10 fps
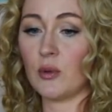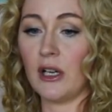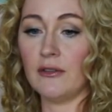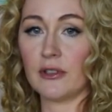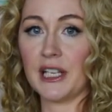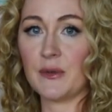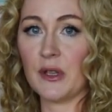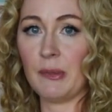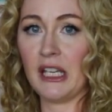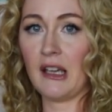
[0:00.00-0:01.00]
12 reeds
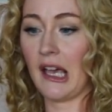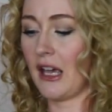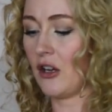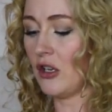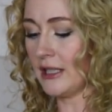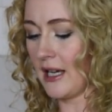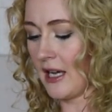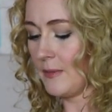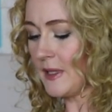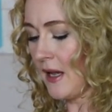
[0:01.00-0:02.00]
with me at all
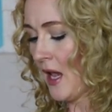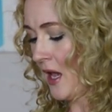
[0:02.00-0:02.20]
times.